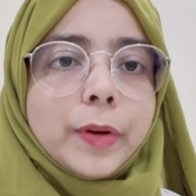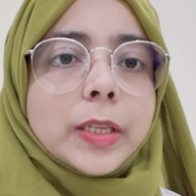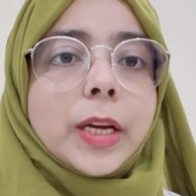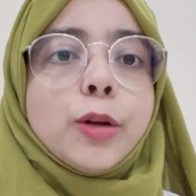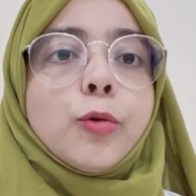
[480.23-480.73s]

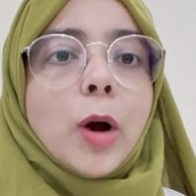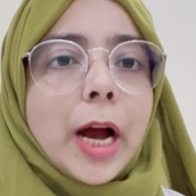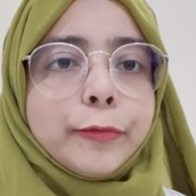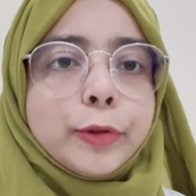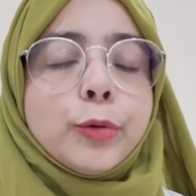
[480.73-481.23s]
visa, you
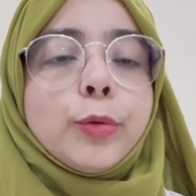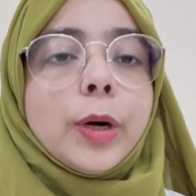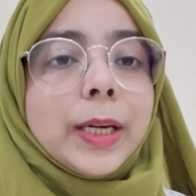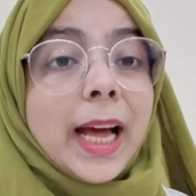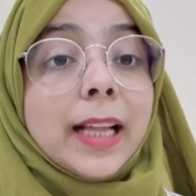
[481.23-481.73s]
have to
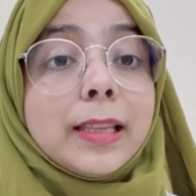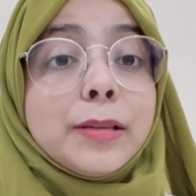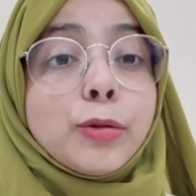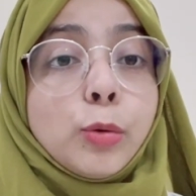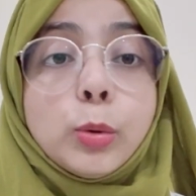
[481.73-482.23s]
contact
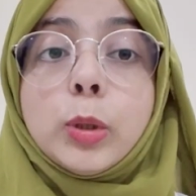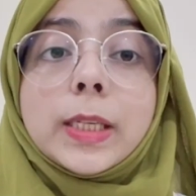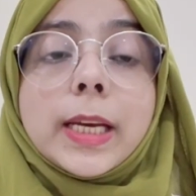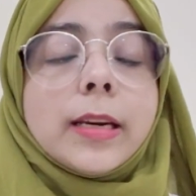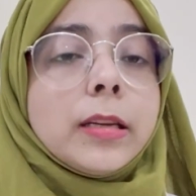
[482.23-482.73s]
these
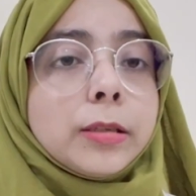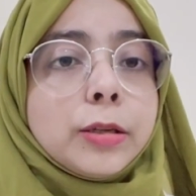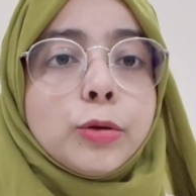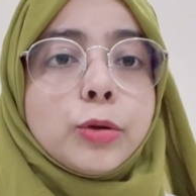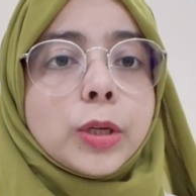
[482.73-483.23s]
schools and
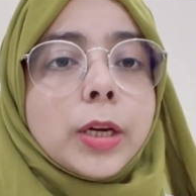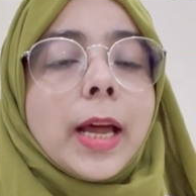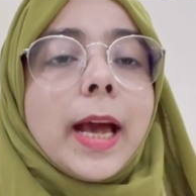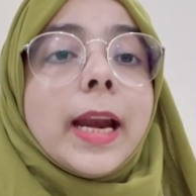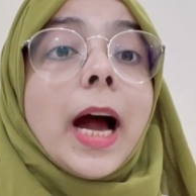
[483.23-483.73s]

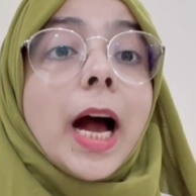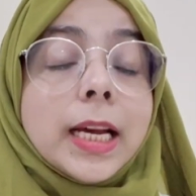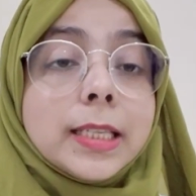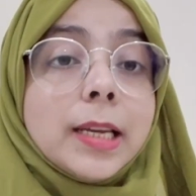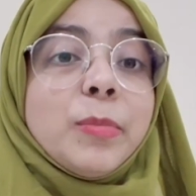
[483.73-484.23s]
institution and
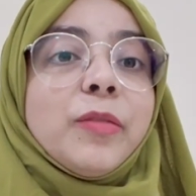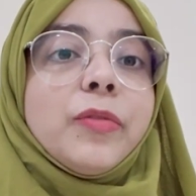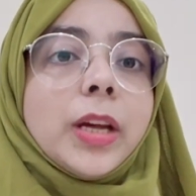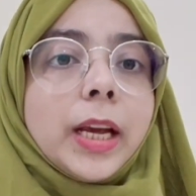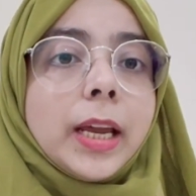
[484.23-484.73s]
ask them
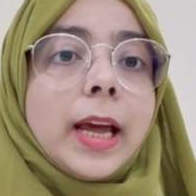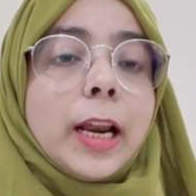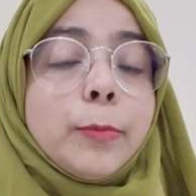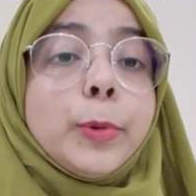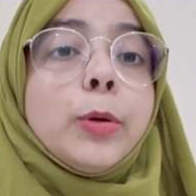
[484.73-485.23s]
if they can
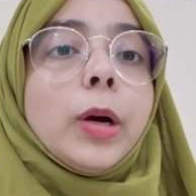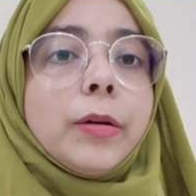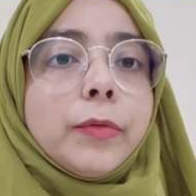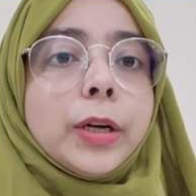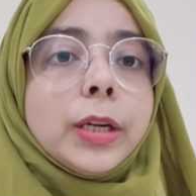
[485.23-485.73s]
help you
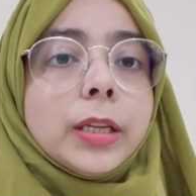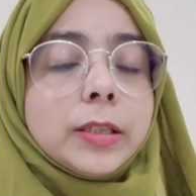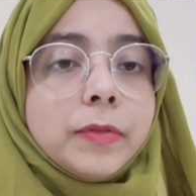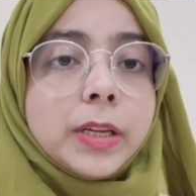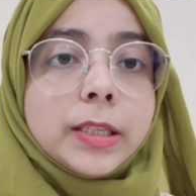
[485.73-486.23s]
convert
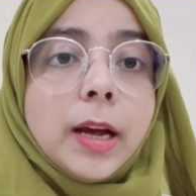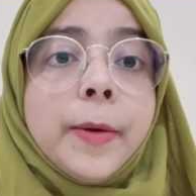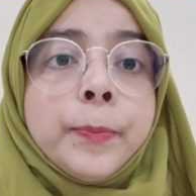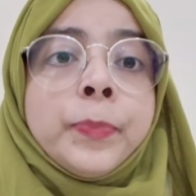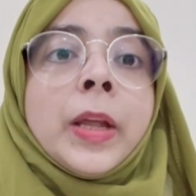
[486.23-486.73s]
this
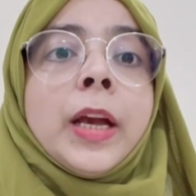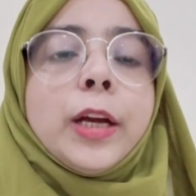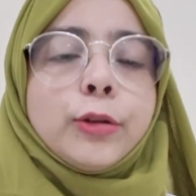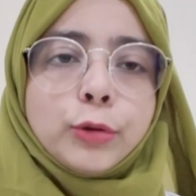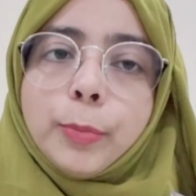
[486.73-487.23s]
visa
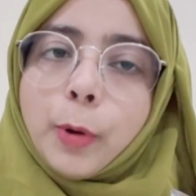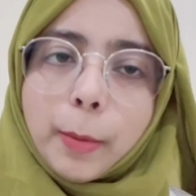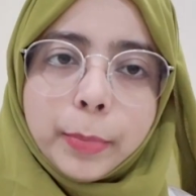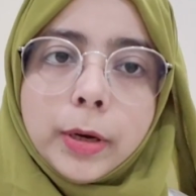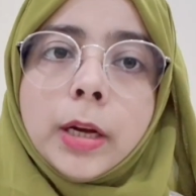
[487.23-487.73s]
into the
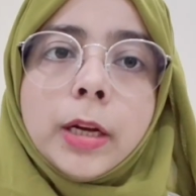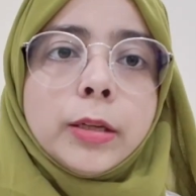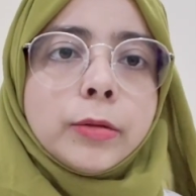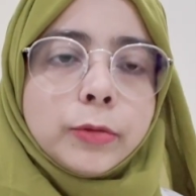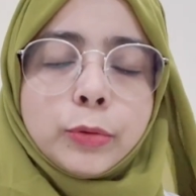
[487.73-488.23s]
proper
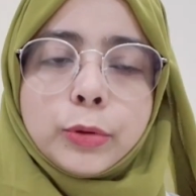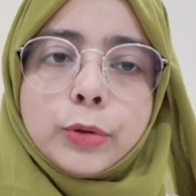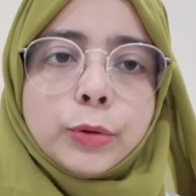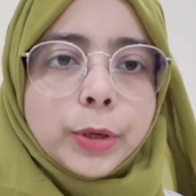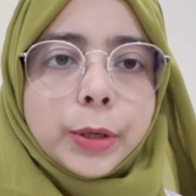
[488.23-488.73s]

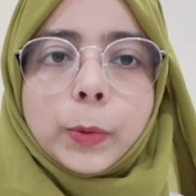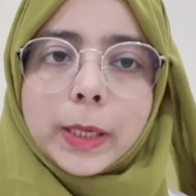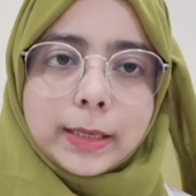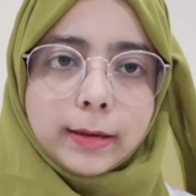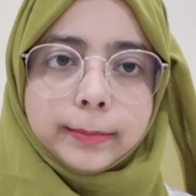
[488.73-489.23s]
student
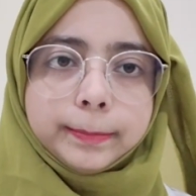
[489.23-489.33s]
visa.